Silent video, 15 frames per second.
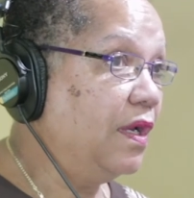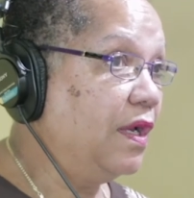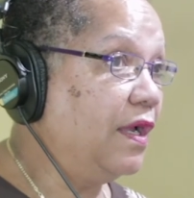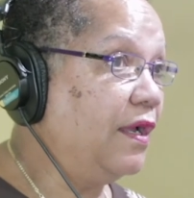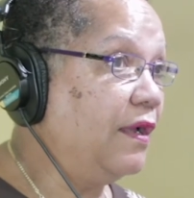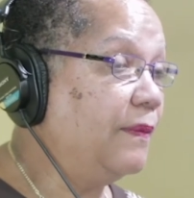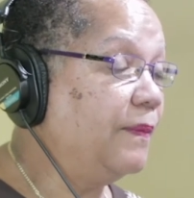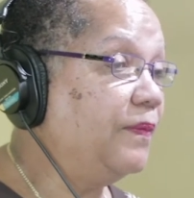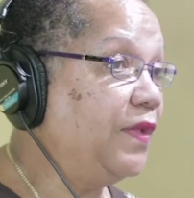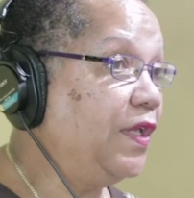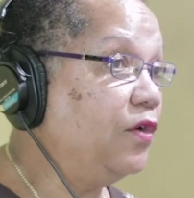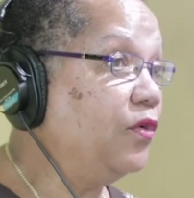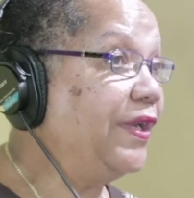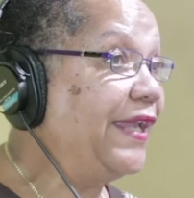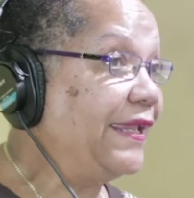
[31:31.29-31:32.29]
you
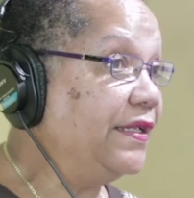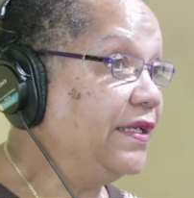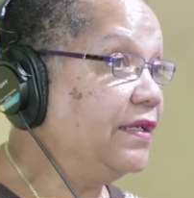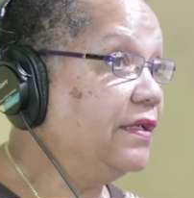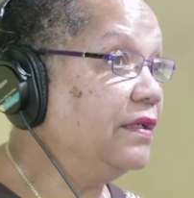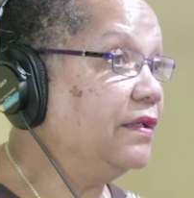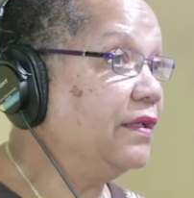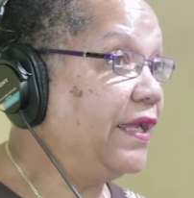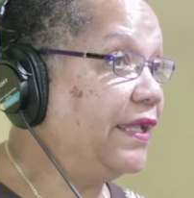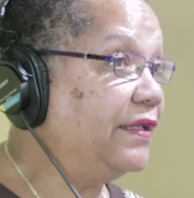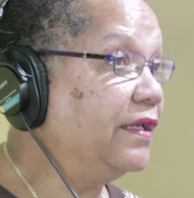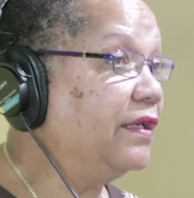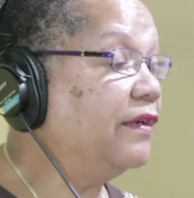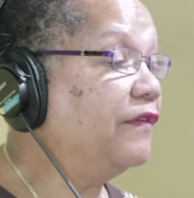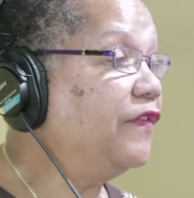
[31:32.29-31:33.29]
know,
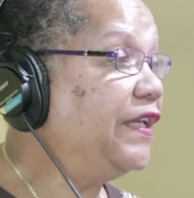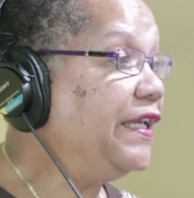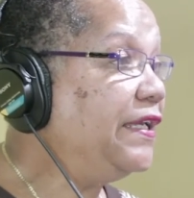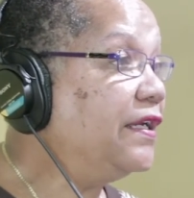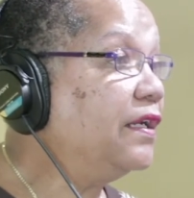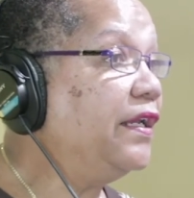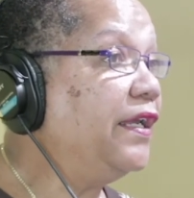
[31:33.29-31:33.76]
getting a vehicle